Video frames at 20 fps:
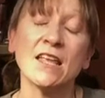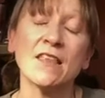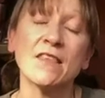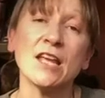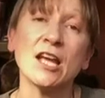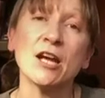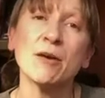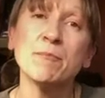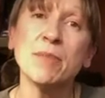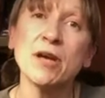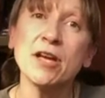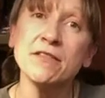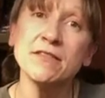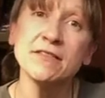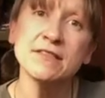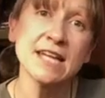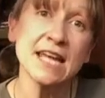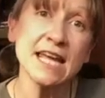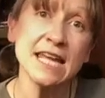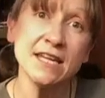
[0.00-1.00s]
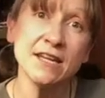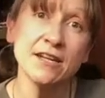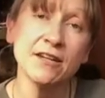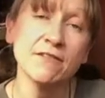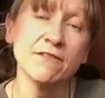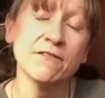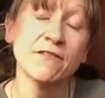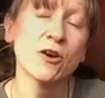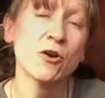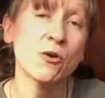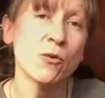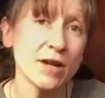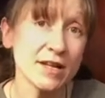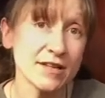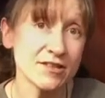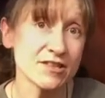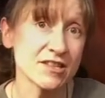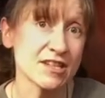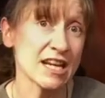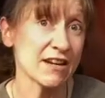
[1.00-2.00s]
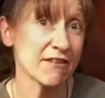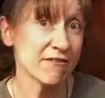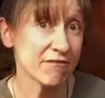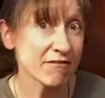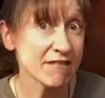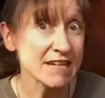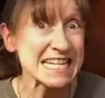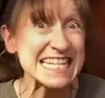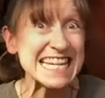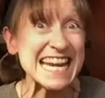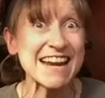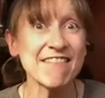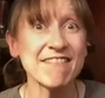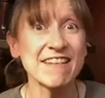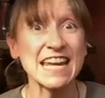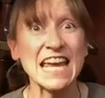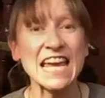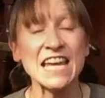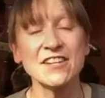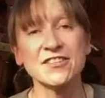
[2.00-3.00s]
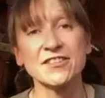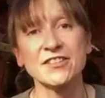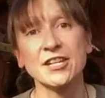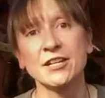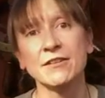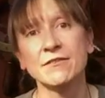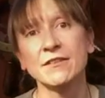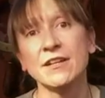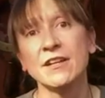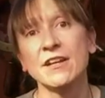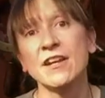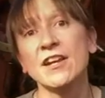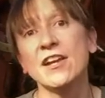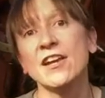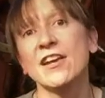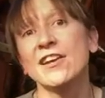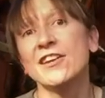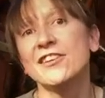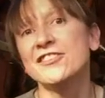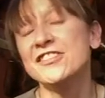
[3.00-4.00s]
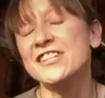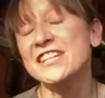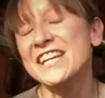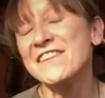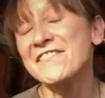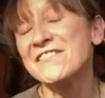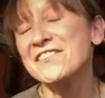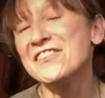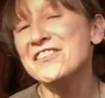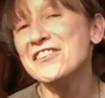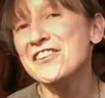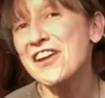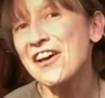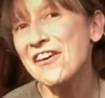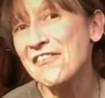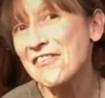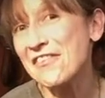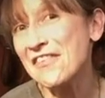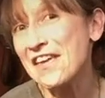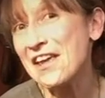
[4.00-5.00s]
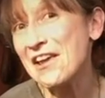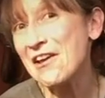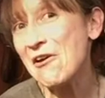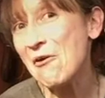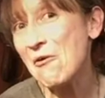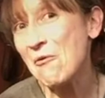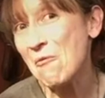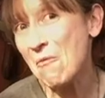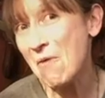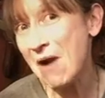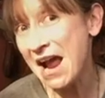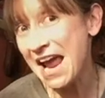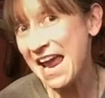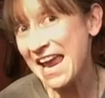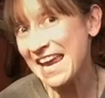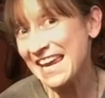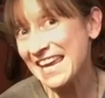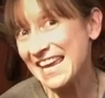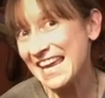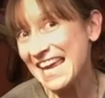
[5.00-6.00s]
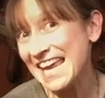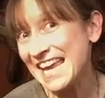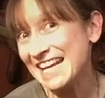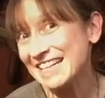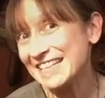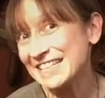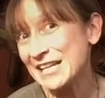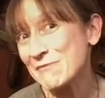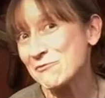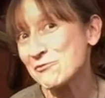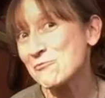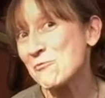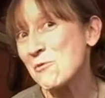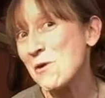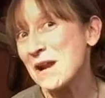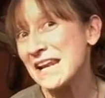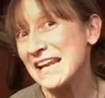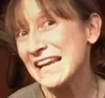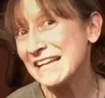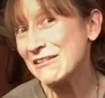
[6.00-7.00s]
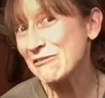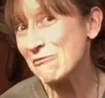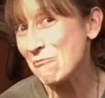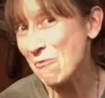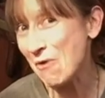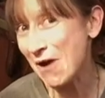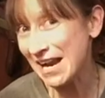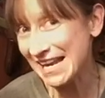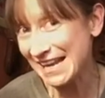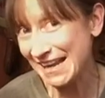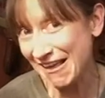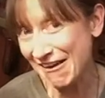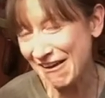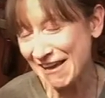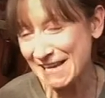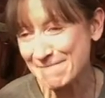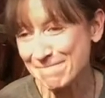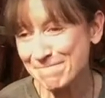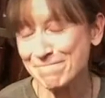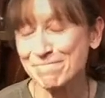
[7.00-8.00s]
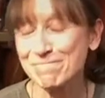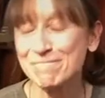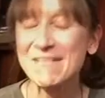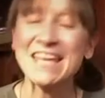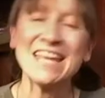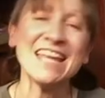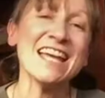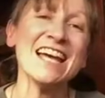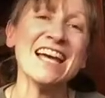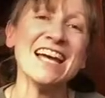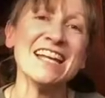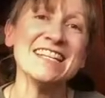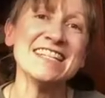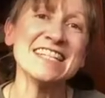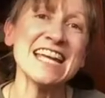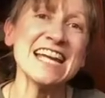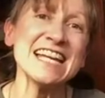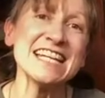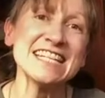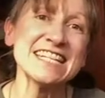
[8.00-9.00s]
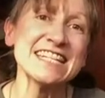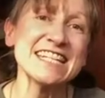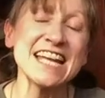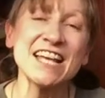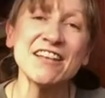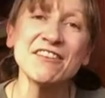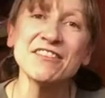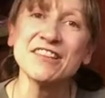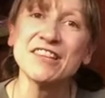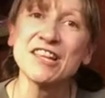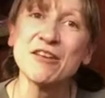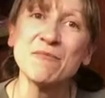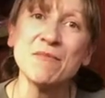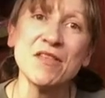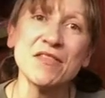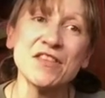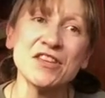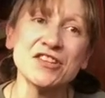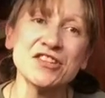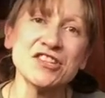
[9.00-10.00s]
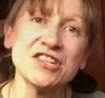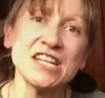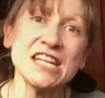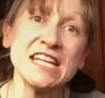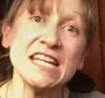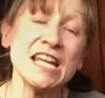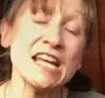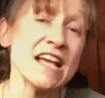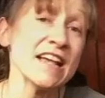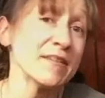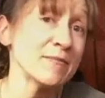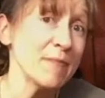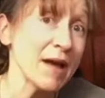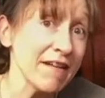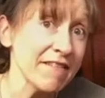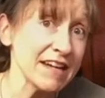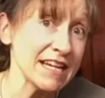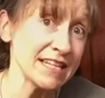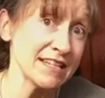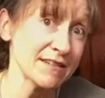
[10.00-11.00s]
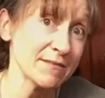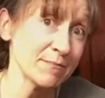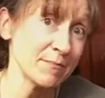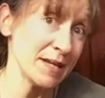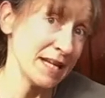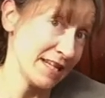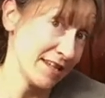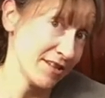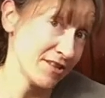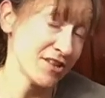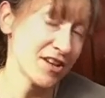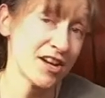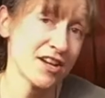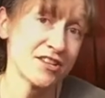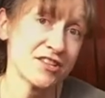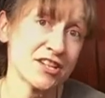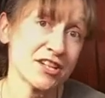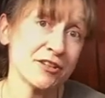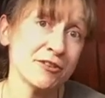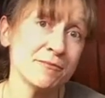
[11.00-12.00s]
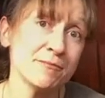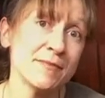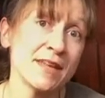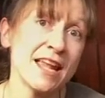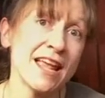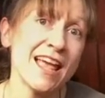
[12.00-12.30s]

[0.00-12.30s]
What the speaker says: They are both taken for questioning, for interrogation. She gives nothing away except one little white lie. Odette tells them that she has married Peter Churchill,